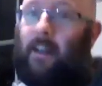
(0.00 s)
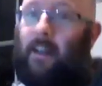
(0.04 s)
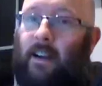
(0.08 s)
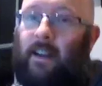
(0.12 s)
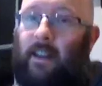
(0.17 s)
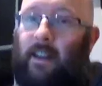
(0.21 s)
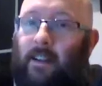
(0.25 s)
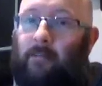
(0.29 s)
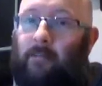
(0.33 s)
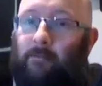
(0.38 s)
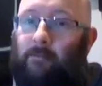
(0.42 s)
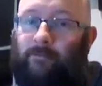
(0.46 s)

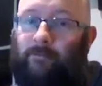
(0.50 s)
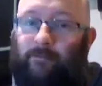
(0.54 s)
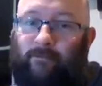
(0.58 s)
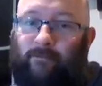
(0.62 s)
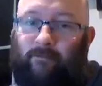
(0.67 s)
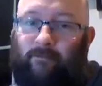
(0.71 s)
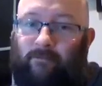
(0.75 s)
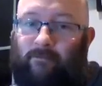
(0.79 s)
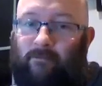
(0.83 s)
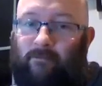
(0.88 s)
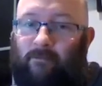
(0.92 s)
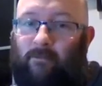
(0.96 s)

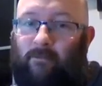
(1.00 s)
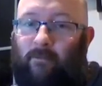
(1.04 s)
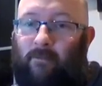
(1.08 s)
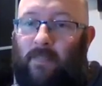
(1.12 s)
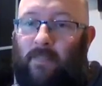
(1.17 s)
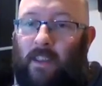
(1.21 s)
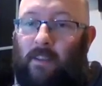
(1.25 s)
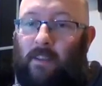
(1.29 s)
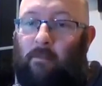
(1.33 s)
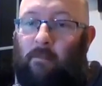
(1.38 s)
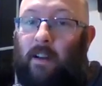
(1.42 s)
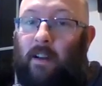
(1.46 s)

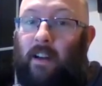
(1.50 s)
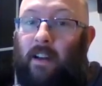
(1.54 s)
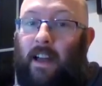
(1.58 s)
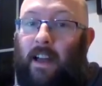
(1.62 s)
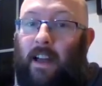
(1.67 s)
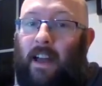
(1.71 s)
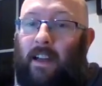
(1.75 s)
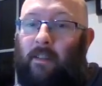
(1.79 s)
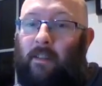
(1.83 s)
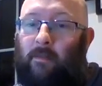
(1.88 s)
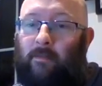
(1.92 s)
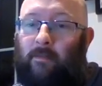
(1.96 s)
But
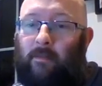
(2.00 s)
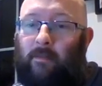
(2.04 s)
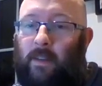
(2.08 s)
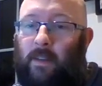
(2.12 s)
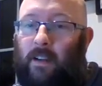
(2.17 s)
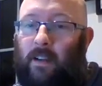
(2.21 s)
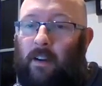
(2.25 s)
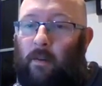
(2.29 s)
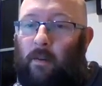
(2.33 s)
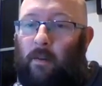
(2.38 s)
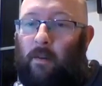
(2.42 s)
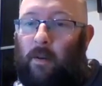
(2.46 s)
hey,
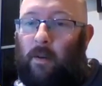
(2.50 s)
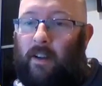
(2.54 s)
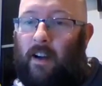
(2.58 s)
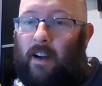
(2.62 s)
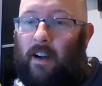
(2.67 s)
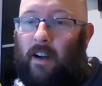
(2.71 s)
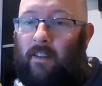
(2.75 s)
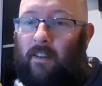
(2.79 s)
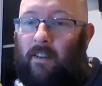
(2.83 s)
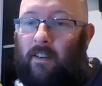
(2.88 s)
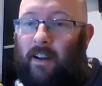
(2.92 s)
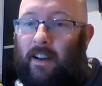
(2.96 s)
we are where we
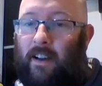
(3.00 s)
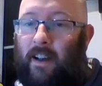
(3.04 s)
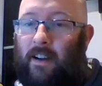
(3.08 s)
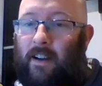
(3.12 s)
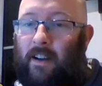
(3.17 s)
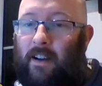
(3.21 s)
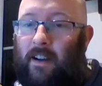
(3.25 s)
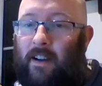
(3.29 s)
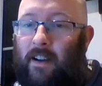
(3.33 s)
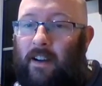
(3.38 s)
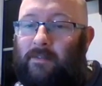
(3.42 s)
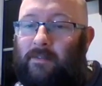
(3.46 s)
are right
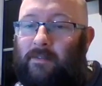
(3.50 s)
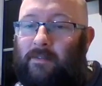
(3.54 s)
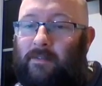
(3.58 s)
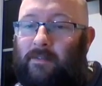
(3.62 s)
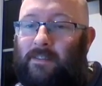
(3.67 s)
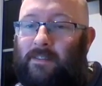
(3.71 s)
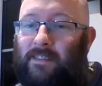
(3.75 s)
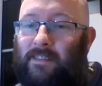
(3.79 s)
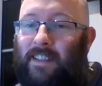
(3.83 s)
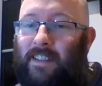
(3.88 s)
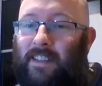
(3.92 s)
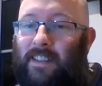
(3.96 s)
now.
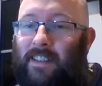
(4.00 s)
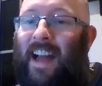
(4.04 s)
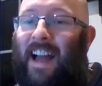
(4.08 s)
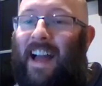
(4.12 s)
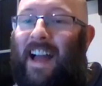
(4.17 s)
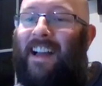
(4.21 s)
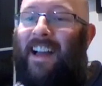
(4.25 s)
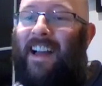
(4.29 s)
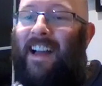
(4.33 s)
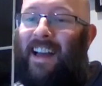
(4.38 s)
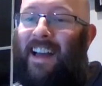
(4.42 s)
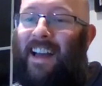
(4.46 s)

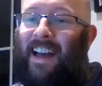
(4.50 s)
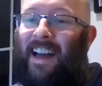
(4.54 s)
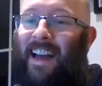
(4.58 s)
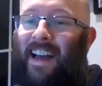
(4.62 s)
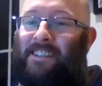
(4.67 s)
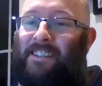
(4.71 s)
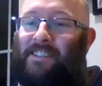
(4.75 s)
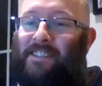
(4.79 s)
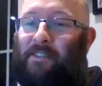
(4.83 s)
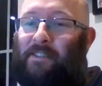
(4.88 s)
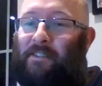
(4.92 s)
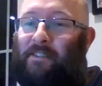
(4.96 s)

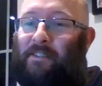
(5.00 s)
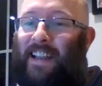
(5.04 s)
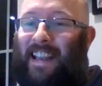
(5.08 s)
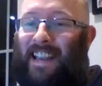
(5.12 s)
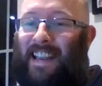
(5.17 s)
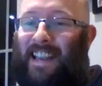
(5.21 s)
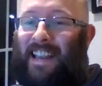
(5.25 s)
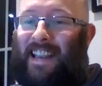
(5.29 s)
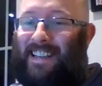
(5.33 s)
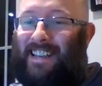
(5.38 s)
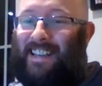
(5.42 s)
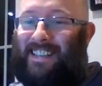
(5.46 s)
Helen's
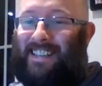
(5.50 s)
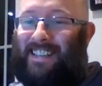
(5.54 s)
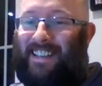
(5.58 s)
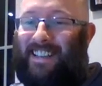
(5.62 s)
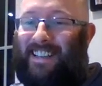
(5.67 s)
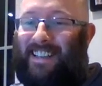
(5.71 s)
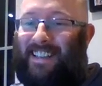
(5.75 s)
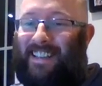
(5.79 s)
agreed.